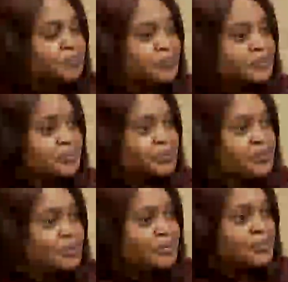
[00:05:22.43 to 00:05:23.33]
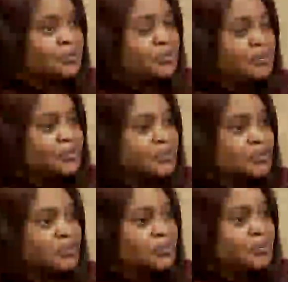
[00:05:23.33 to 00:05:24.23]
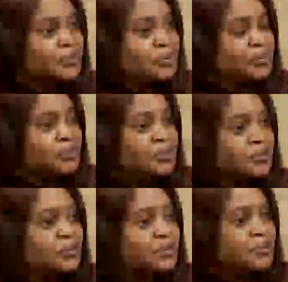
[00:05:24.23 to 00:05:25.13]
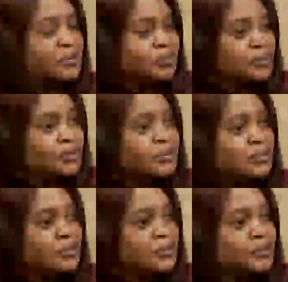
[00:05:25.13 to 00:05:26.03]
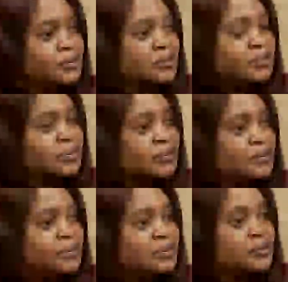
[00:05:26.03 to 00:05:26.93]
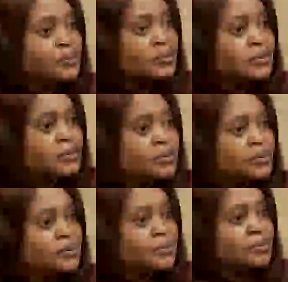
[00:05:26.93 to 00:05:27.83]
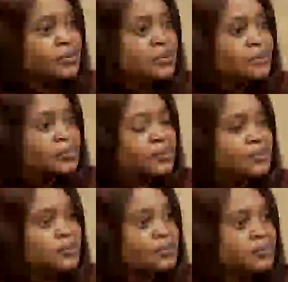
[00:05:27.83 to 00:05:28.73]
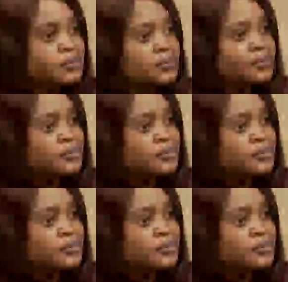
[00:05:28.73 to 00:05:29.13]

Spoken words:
So for me, International Youth Day essentially is just a day to spotlight the